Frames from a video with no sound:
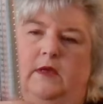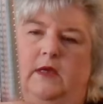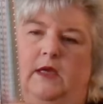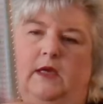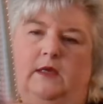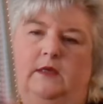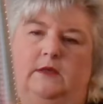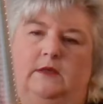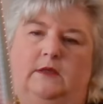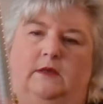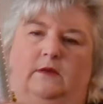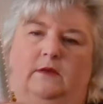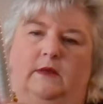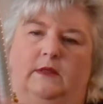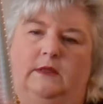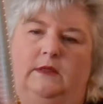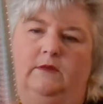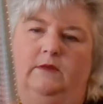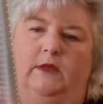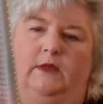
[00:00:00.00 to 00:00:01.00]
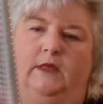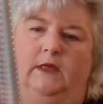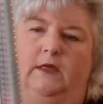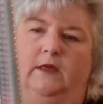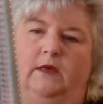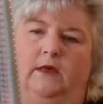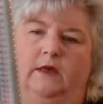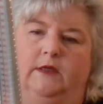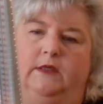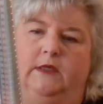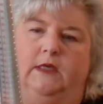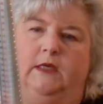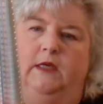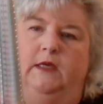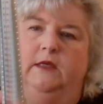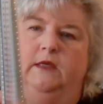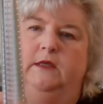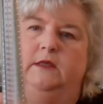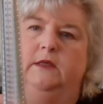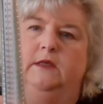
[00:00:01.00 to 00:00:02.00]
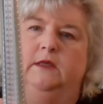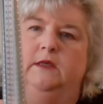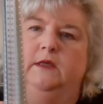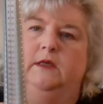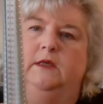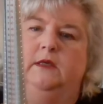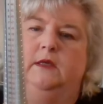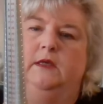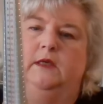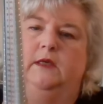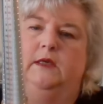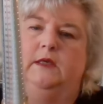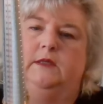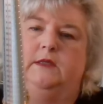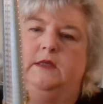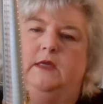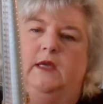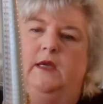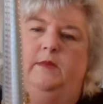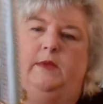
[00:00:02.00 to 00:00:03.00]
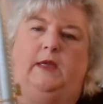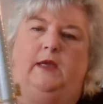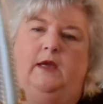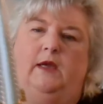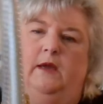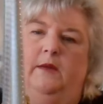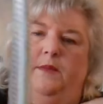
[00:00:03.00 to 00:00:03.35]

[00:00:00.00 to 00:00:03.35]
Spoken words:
Okay, so it's really large. It is coming